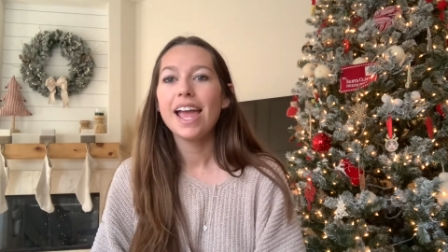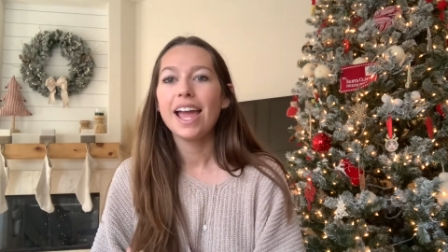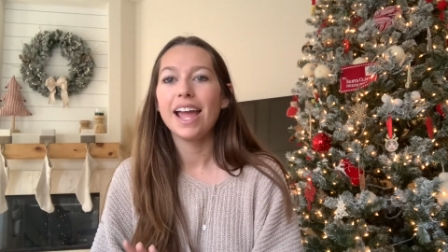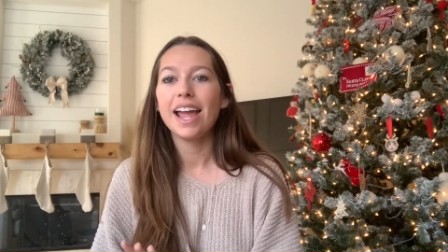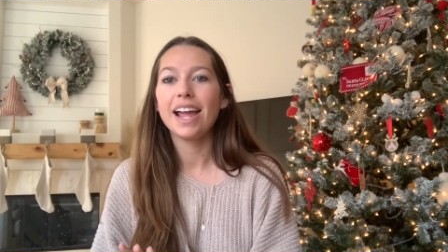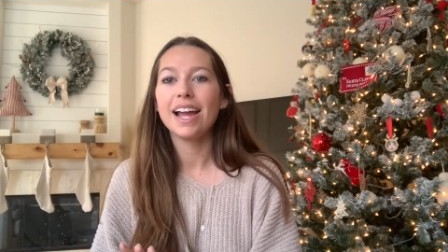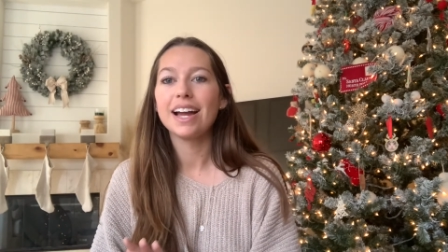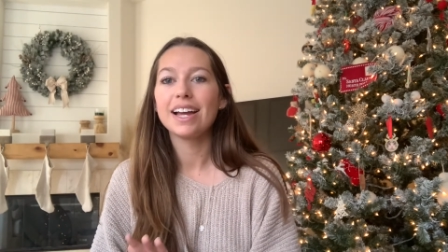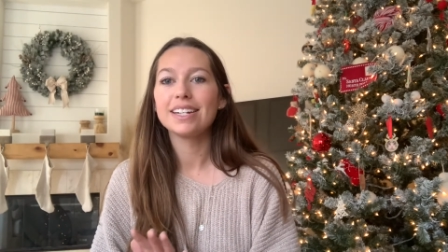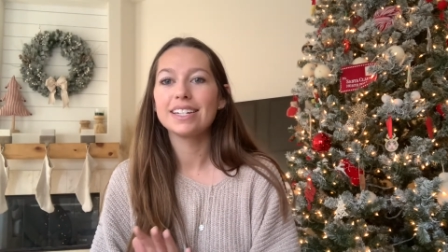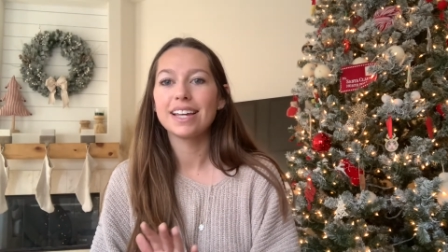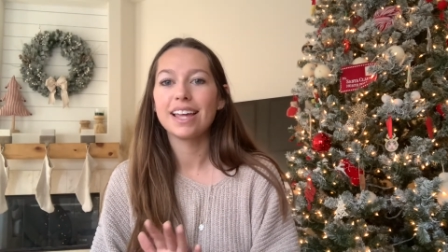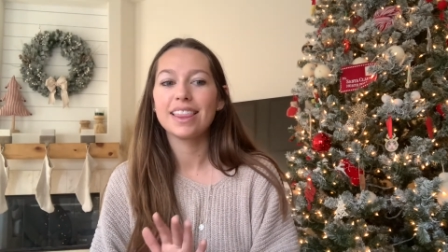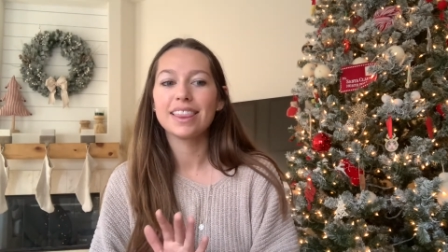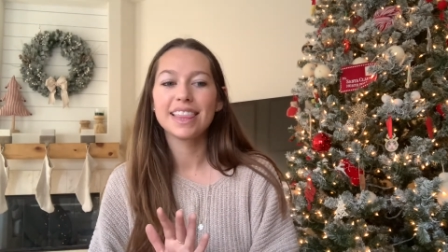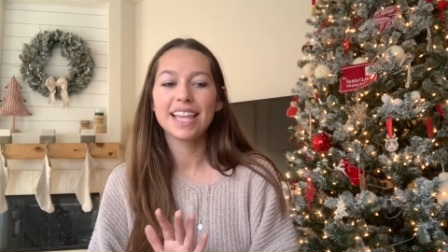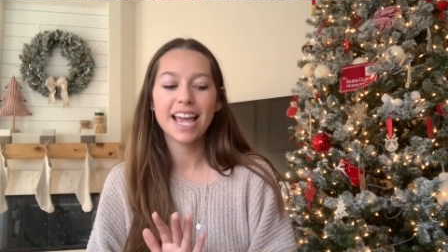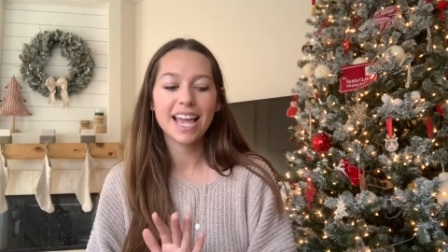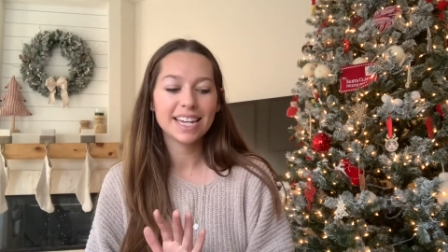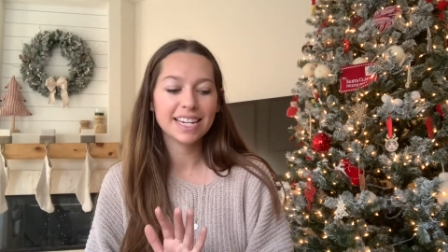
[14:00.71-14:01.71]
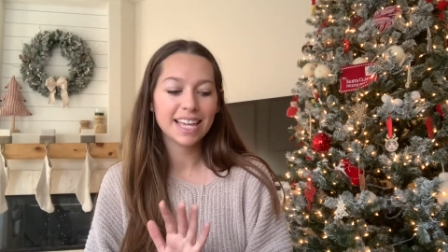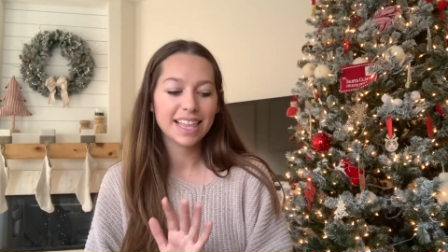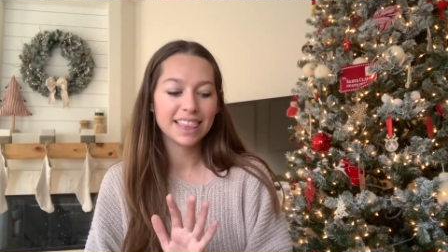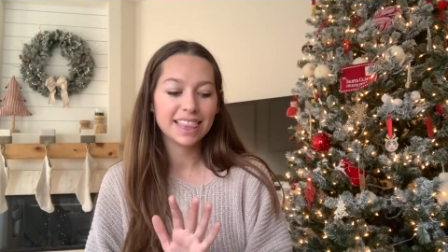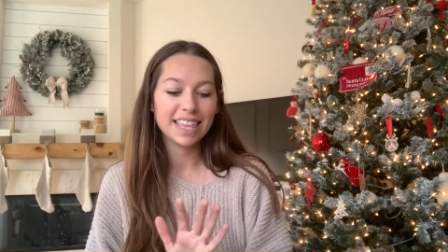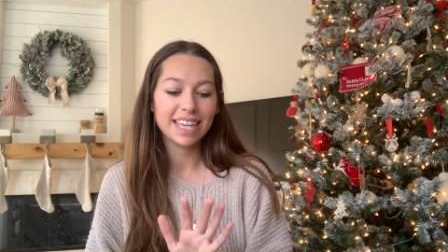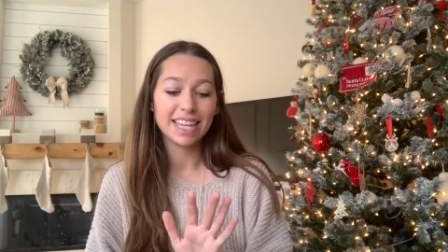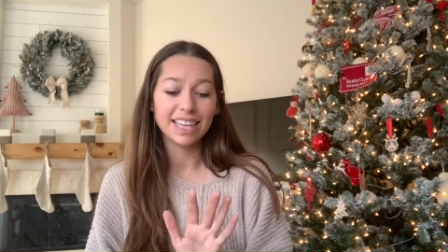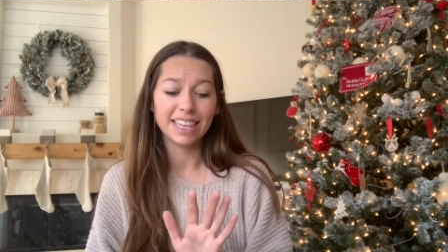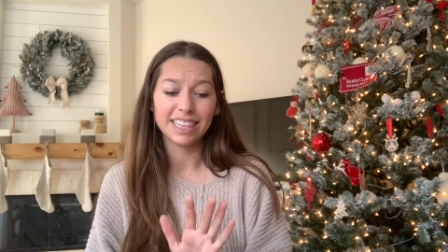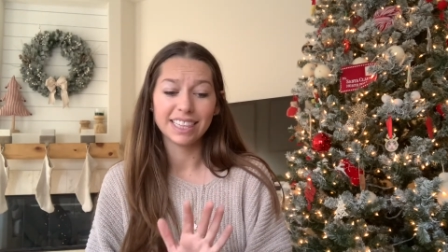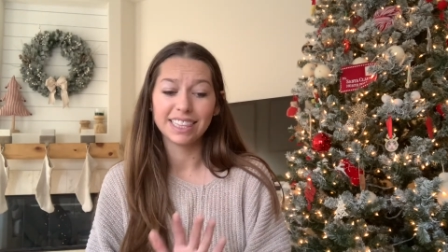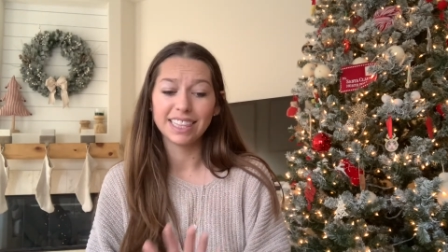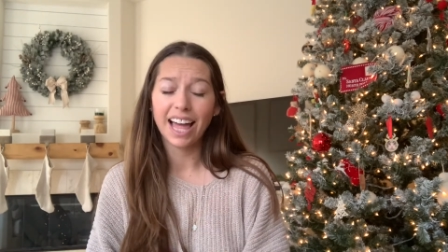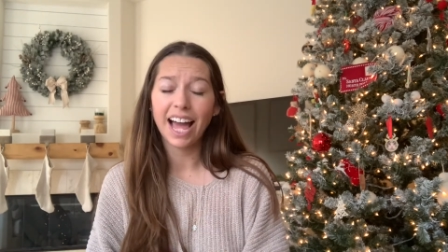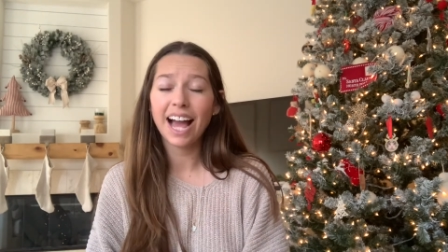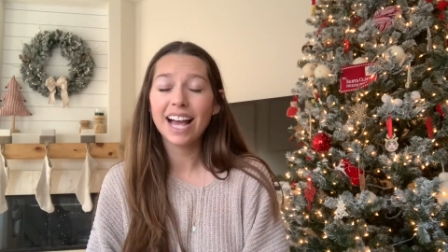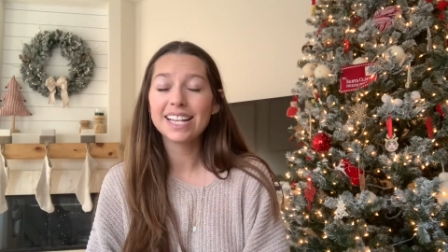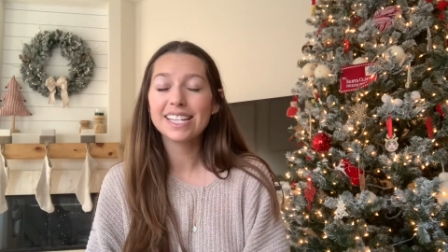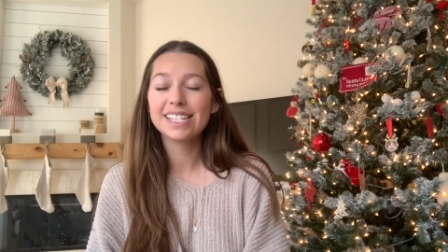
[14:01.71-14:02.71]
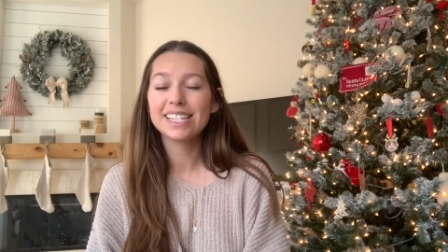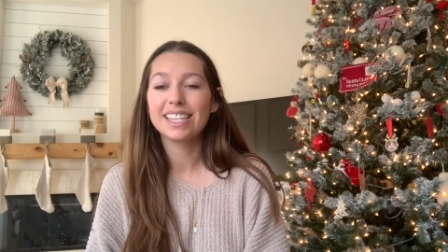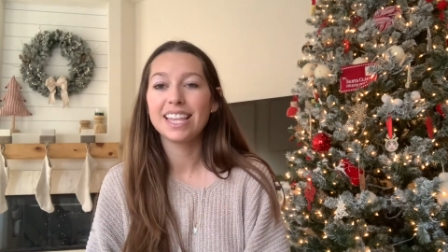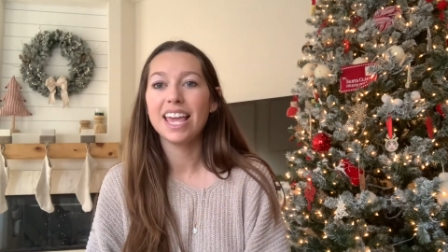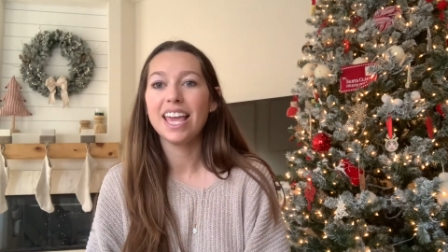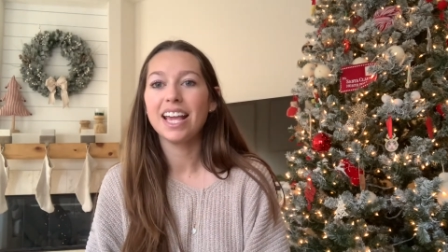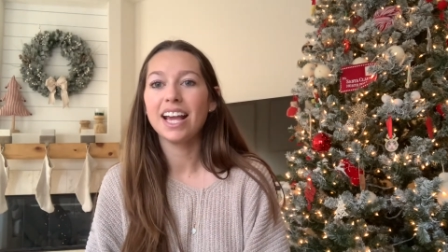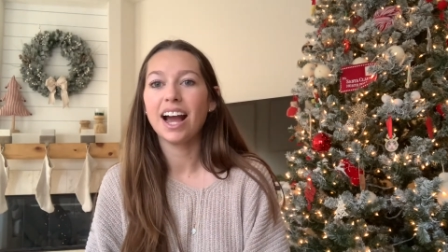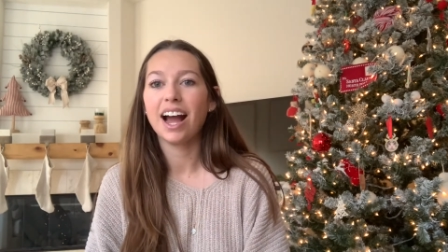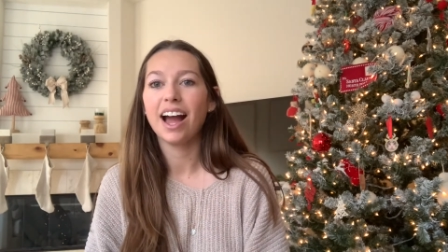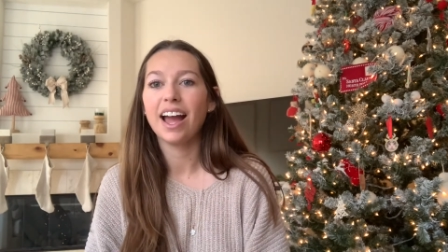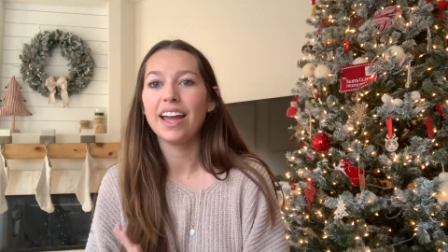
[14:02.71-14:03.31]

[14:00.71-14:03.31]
And then the last thing I